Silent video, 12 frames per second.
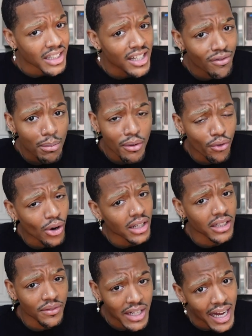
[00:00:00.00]
even before I
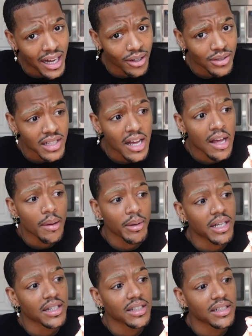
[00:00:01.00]
leave the house,
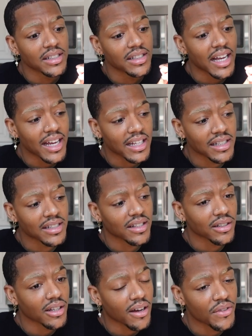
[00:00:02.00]
because that is
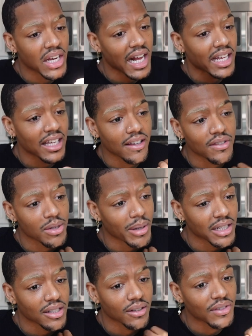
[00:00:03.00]
the love that I can give to
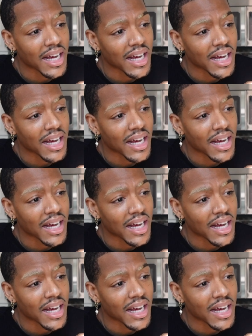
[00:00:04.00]
myself,